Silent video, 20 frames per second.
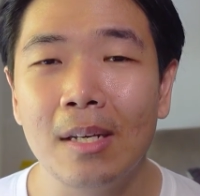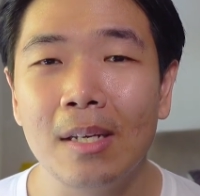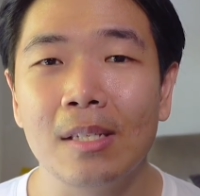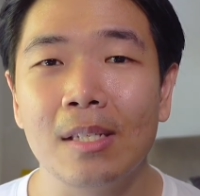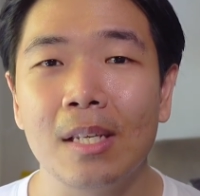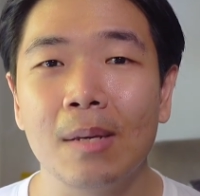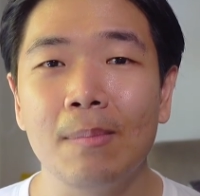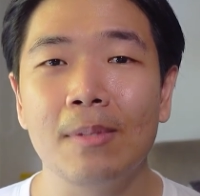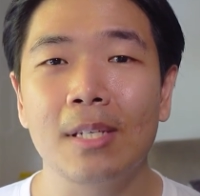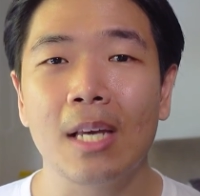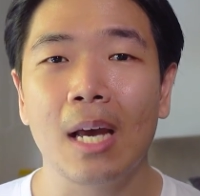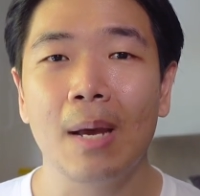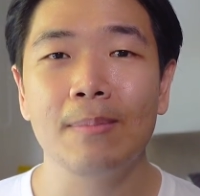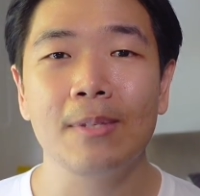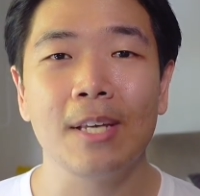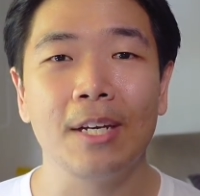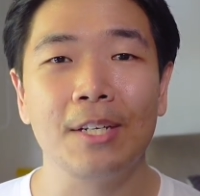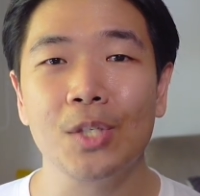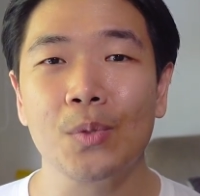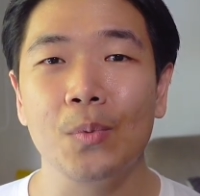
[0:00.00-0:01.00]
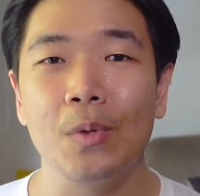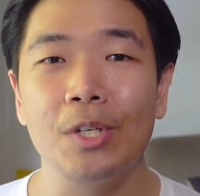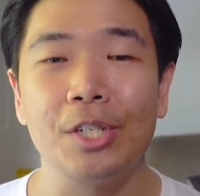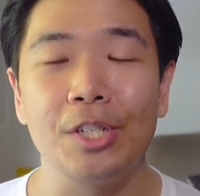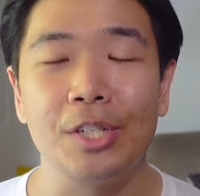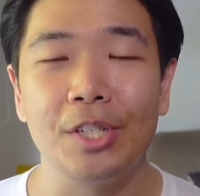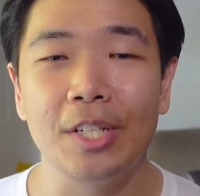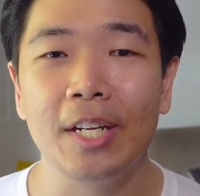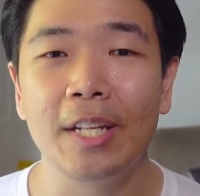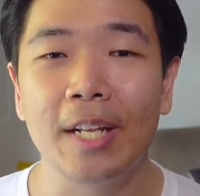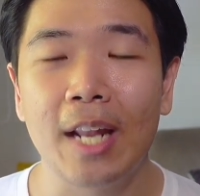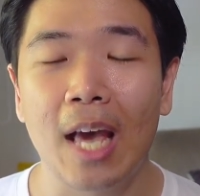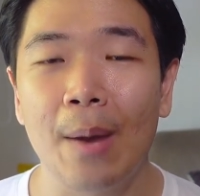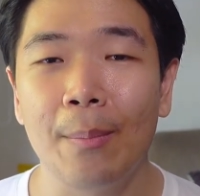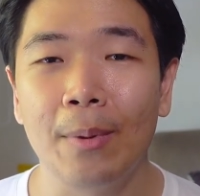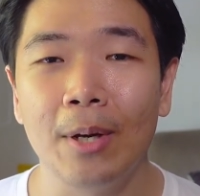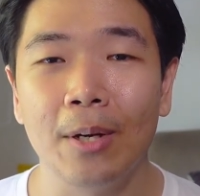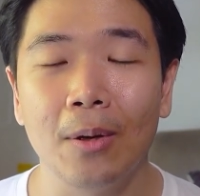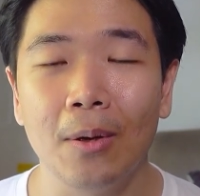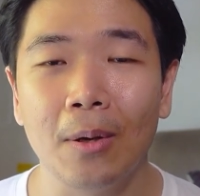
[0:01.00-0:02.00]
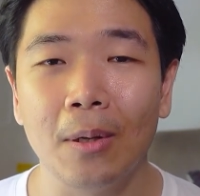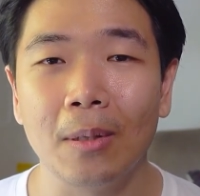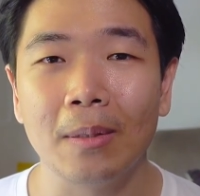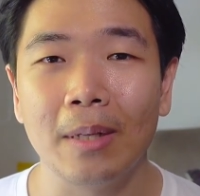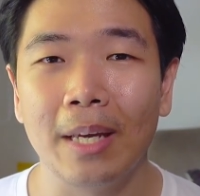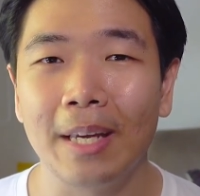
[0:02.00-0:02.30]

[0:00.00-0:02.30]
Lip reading: Sometimes I just wish it didn't happen at all,